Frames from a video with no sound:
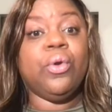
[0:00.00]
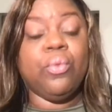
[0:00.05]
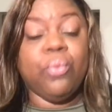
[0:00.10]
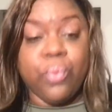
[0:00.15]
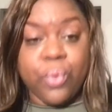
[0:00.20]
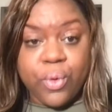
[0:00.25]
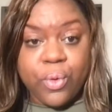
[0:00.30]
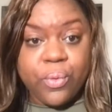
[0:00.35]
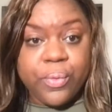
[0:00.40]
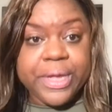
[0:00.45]

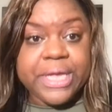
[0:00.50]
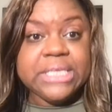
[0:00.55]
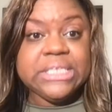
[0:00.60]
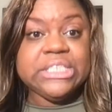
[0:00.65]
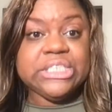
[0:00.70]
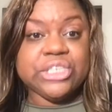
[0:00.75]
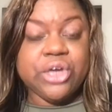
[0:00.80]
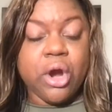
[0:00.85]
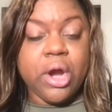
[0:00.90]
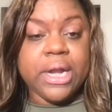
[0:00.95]
Rui
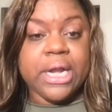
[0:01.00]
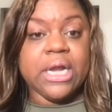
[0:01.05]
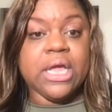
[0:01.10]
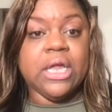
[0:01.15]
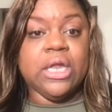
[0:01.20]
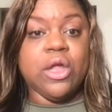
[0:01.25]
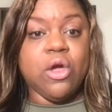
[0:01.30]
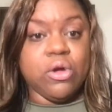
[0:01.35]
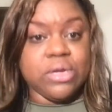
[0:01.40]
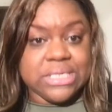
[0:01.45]
starting
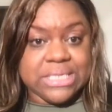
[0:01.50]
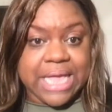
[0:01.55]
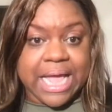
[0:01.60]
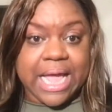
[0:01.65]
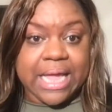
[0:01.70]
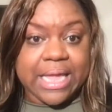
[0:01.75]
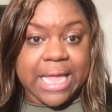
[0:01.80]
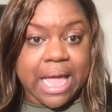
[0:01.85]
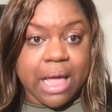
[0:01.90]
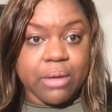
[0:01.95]

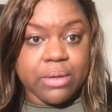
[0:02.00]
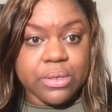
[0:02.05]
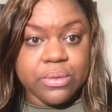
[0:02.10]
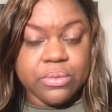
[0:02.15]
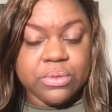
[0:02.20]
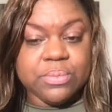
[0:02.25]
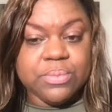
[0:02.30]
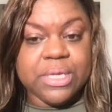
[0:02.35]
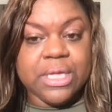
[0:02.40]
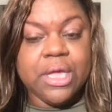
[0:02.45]
alongside Kyle
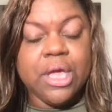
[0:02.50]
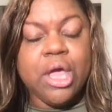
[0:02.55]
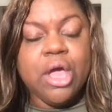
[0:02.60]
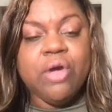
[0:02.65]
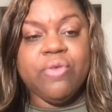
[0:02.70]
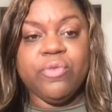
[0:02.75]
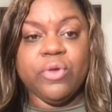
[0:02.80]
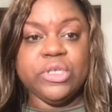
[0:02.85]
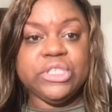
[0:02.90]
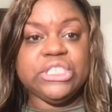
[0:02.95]
Kuzma
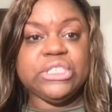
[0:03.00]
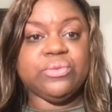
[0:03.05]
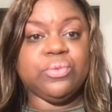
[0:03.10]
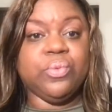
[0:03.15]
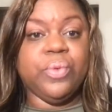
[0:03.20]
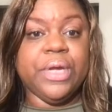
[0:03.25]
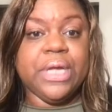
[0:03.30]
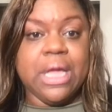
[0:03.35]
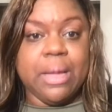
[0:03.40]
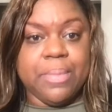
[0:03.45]
versus
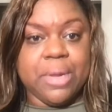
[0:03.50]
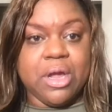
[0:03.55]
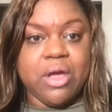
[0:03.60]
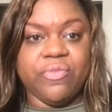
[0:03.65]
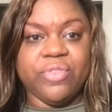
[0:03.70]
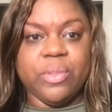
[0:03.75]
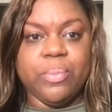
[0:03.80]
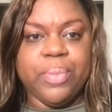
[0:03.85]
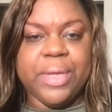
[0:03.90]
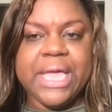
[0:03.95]
Rui coming
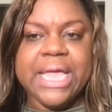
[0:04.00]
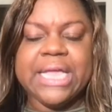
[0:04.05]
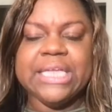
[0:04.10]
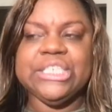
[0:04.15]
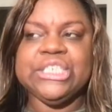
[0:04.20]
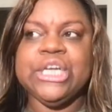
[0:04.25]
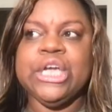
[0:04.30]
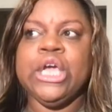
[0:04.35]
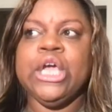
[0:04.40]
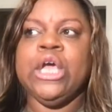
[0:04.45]
off the
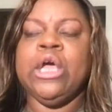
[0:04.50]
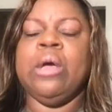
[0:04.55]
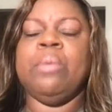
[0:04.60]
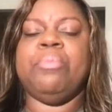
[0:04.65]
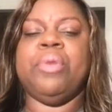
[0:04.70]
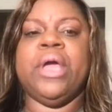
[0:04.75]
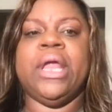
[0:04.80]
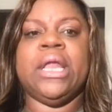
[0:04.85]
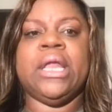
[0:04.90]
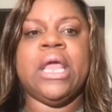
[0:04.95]
bench.
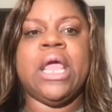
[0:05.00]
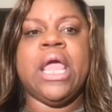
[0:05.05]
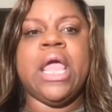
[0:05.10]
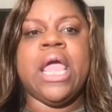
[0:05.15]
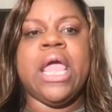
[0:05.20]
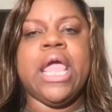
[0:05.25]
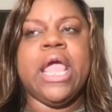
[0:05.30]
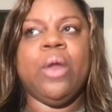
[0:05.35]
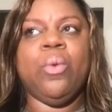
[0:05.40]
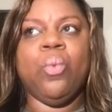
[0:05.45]
But
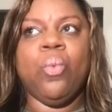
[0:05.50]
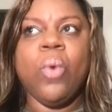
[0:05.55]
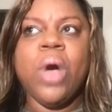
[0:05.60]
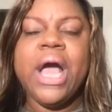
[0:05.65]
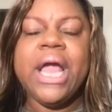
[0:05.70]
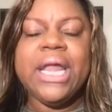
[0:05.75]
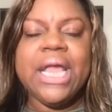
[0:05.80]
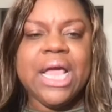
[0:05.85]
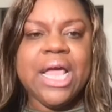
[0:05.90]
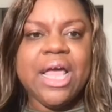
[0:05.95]
in
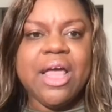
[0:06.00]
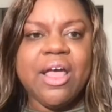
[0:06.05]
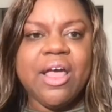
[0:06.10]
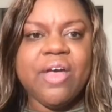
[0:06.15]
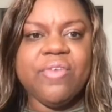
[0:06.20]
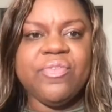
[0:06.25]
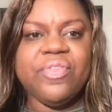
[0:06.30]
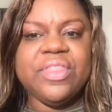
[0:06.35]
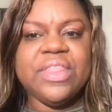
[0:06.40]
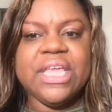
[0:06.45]
one
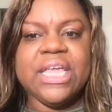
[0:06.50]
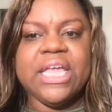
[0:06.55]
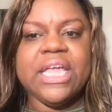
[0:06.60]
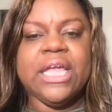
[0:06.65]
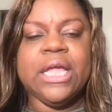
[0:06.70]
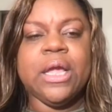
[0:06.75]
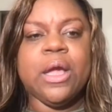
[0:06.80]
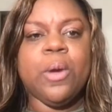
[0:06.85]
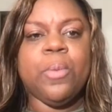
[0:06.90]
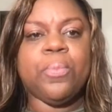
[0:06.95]
of
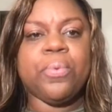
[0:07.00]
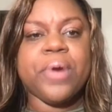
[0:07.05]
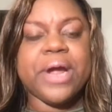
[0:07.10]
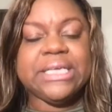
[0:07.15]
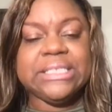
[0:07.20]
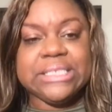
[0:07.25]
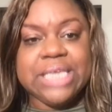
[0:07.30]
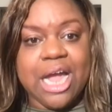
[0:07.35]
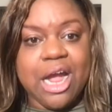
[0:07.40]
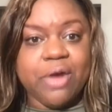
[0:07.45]
the
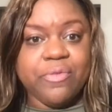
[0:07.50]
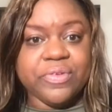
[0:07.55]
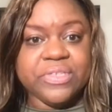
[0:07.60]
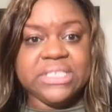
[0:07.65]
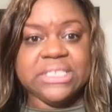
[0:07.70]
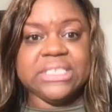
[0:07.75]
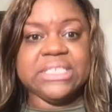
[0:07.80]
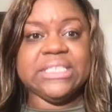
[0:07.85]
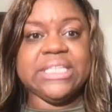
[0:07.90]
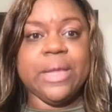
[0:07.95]
press
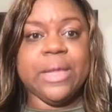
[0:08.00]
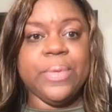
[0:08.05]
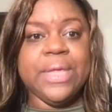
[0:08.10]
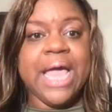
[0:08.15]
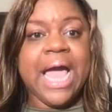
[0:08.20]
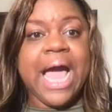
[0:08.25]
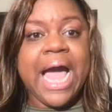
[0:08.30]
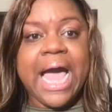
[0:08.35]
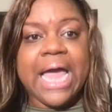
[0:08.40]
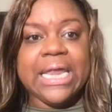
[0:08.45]
conferences that we
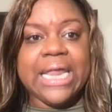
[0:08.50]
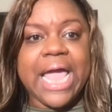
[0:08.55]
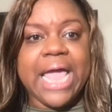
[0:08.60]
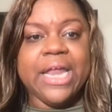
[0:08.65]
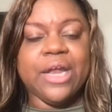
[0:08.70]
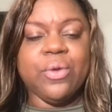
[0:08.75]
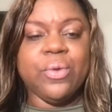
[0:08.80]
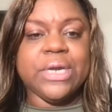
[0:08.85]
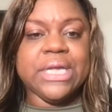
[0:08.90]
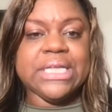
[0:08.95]

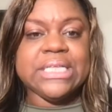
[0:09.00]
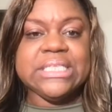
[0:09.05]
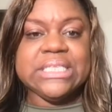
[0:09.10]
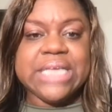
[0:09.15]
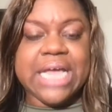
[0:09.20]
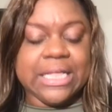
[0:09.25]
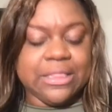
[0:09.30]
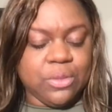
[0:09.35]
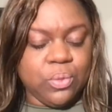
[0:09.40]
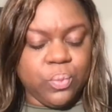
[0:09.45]
highlighted on
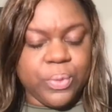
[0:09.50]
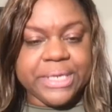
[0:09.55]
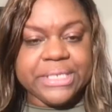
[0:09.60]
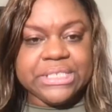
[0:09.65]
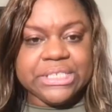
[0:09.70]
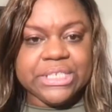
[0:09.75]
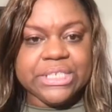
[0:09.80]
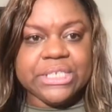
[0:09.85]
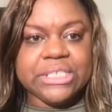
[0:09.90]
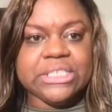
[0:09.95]
Inside the
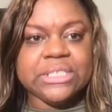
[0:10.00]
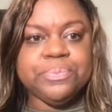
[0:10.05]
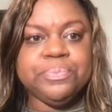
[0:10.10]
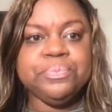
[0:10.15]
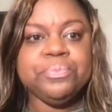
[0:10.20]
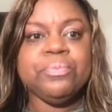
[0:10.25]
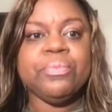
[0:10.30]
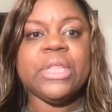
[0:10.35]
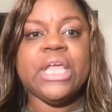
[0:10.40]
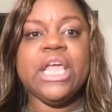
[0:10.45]
Wizards,
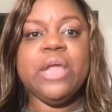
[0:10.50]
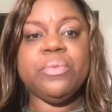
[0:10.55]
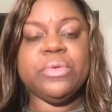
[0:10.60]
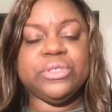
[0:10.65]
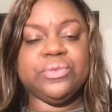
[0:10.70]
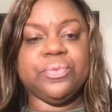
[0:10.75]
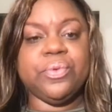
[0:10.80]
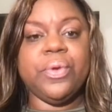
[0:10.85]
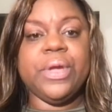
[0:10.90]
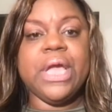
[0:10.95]
it
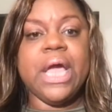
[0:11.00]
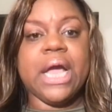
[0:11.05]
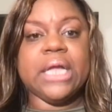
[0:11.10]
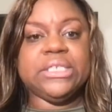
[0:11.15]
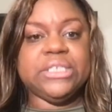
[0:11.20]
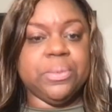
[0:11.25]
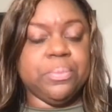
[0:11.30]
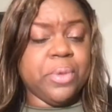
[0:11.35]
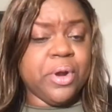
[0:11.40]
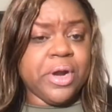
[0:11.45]
was Rui
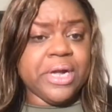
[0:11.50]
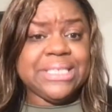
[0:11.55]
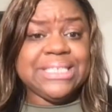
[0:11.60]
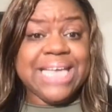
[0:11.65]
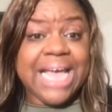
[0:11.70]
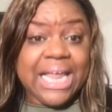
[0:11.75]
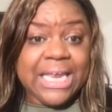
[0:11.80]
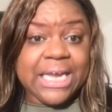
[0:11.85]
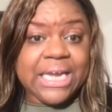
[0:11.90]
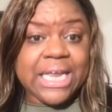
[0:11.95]
Hachimura
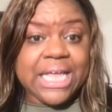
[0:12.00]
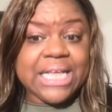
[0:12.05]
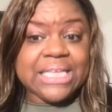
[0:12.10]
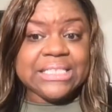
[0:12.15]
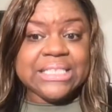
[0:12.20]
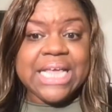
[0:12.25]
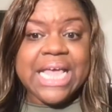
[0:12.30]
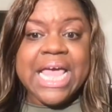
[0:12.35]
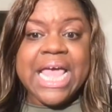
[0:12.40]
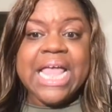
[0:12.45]
telling
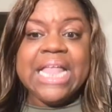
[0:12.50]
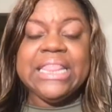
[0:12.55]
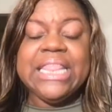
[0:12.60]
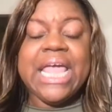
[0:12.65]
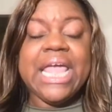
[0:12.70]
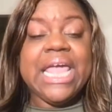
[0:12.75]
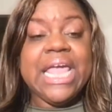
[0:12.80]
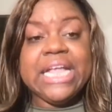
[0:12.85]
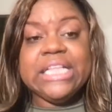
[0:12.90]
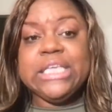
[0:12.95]
us
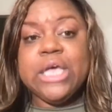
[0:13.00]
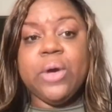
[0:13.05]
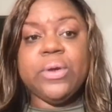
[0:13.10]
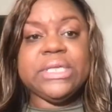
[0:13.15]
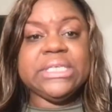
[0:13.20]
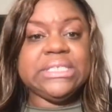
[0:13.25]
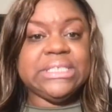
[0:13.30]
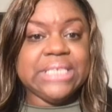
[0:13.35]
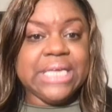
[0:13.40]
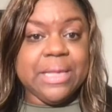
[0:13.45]
that he
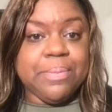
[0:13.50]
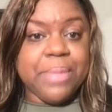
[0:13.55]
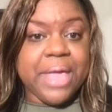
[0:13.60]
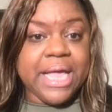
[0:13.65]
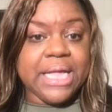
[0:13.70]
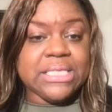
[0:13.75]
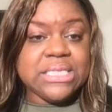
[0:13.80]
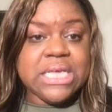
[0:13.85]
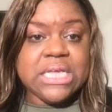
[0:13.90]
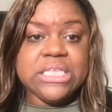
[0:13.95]
told his
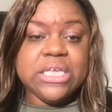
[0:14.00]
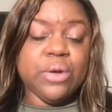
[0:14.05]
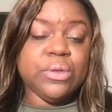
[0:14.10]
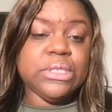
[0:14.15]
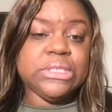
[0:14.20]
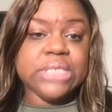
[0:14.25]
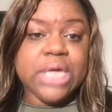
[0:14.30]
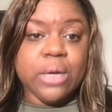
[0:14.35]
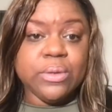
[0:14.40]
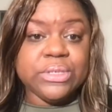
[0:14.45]
teammates, he told
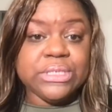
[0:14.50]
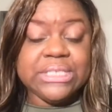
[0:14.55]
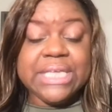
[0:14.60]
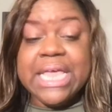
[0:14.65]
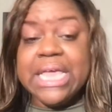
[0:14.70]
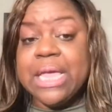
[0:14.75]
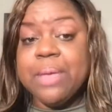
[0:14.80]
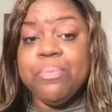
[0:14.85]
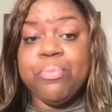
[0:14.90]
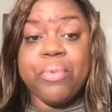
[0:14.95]
his coaches,
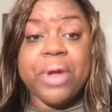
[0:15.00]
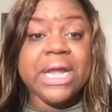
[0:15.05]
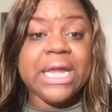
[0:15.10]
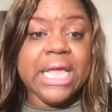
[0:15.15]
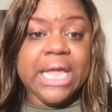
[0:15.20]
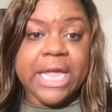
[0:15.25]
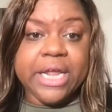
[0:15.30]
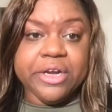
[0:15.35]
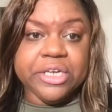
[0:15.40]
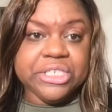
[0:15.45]
he can bring
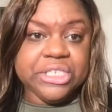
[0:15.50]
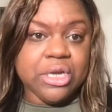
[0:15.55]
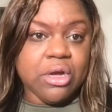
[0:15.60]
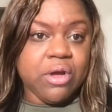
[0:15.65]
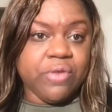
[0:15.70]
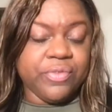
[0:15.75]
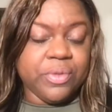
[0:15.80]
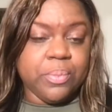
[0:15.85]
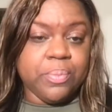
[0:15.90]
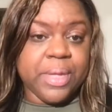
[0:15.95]
the energy
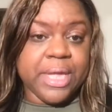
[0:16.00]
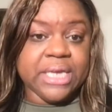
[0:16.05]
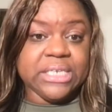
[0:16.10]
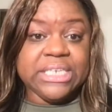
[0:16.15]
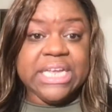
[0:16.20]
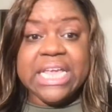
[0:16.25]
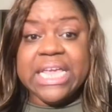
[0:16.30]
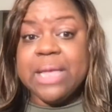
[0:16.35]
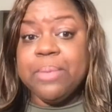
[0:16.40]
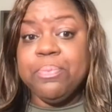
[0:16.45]
off the bench.
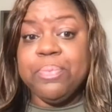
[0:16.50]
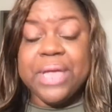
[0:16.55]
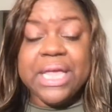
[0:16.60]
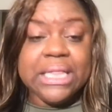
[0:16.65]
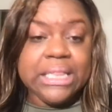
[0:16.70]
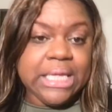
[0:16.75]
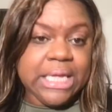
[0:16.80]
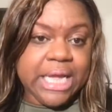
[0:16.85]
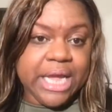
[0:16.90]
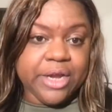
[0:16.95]
He can
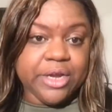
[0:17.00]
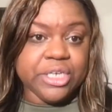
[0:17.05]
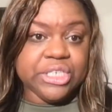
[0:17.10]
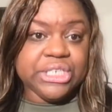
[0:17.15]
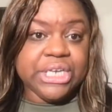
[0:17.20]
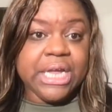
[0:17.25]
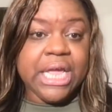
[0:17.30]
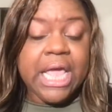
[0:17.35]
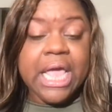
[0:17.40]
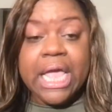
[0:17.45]
be the
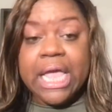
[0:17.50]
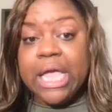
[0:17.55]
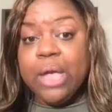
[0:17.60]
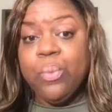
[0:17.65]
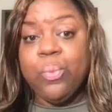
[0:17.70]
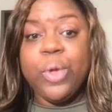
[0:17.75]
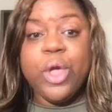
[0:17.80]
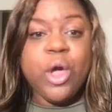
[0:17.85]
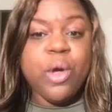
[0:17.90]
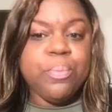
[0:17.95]
energy. He
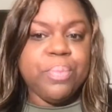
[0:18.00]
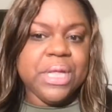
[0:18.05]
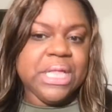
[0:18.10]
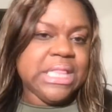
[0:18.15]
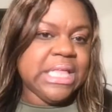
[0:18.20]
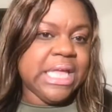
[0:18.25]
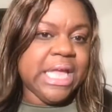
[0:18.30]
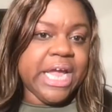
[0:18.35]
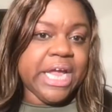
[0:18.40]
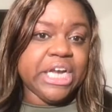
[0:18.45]
will be
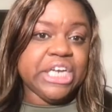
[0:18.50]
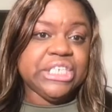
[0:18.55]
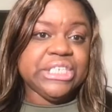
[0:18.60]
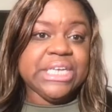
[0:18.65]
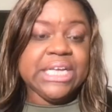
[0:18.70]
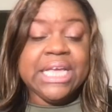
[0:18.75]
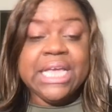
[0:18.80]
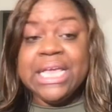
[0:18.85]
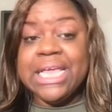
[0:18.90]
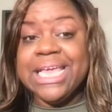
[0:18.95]
the
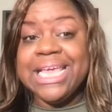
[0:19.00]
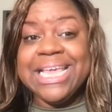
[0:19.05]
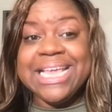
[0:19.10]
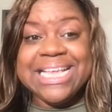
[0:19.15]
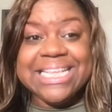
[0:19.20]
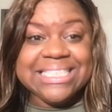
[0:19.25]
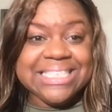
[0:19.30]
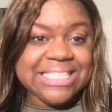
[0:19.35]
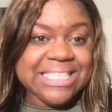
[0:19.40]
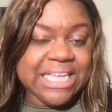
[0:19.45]
energy. He
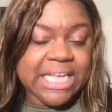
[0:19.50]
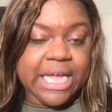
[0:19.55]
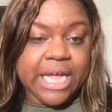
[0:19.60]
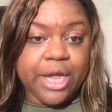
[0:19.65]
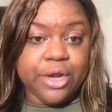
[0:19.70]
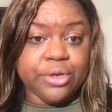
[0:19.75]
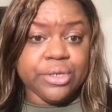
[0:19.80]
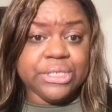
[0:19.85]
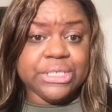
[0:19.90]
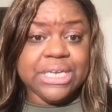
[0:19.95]
is the
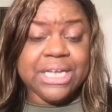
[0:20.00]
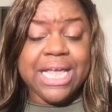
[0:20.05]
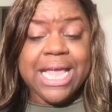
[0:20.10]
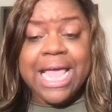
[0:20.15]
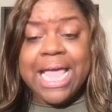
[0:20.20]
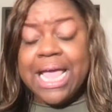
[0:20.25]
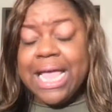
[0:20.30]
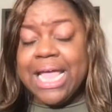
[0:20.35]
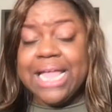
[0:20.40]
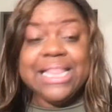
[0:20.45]
energy.
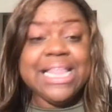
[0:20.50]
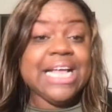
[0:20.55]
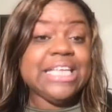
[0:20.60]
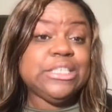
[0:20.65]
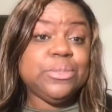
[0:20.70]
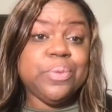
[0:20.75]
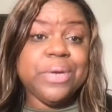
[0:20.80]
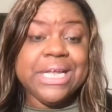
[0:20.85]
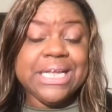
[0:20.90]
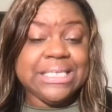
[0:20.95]
And
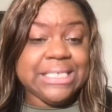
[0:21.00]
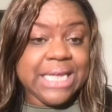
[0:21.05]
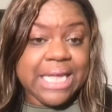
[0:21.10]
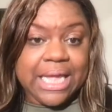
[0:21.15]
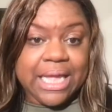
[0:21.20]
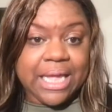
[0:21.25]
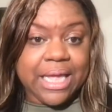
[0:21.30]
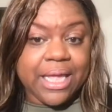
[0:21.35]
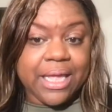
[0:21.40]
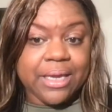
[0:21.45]
that's what he
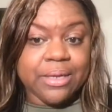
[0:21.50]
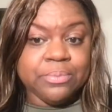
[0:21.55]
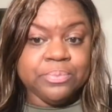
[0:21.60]
did.